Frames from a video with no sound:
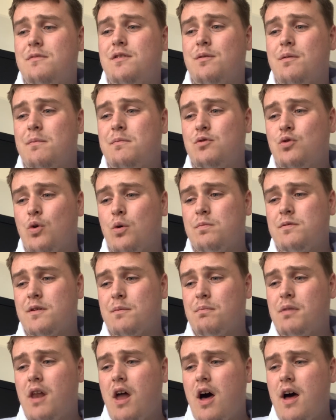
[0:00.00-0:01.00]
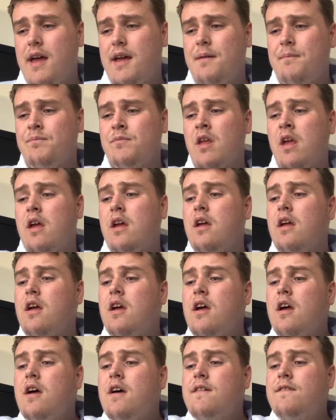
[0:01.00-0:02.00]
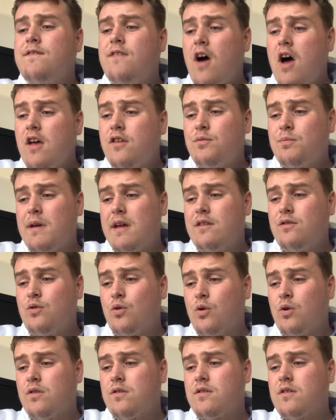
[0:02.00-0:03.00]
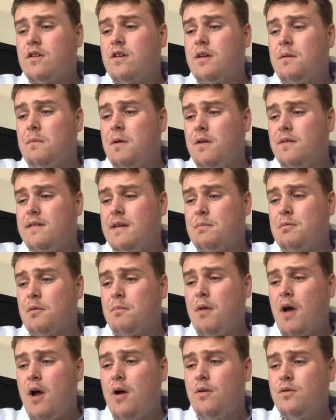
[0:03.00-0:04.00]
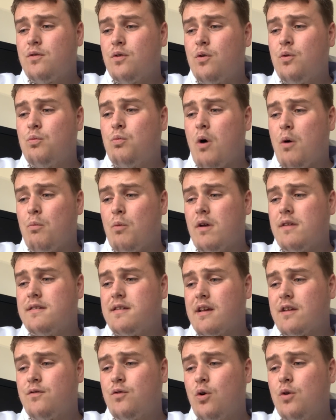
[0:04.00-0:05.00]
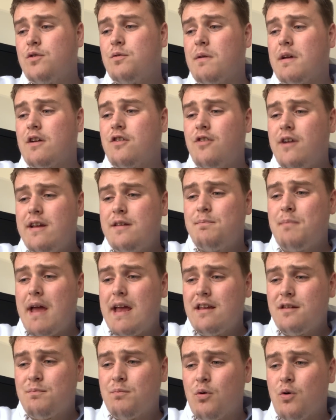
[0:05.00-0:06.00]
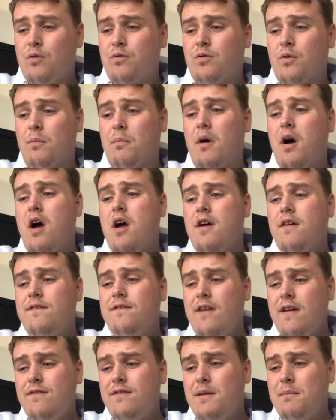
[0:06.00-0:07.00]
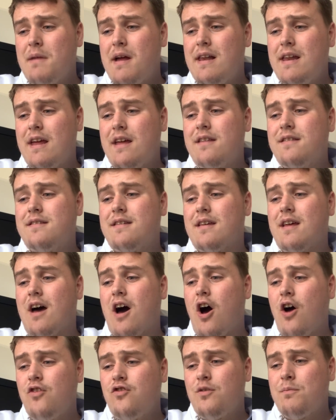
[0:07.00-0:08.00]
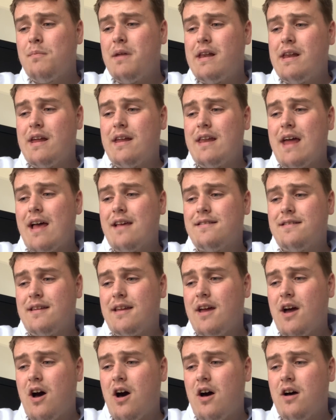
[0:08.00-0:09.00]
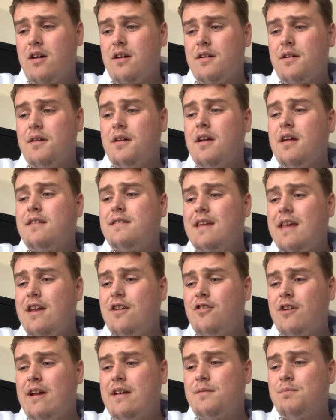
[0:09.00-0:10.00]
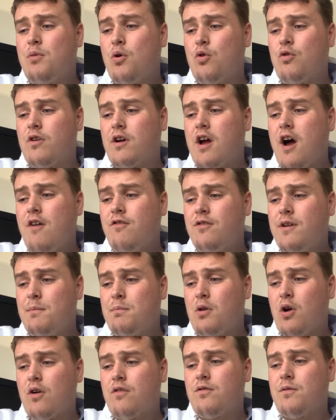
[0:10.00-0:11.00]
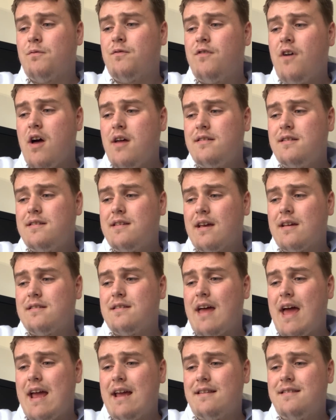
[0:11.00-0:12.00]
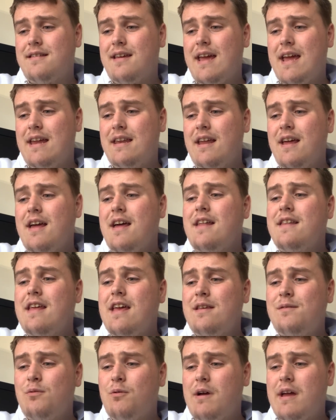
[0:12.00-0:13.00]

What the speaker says: to absorb supply. First, we endorse community proposal 1164 to increase base pool from 50 million to 100 million SDR. Decrease pool recovery block from 36 to 18. This will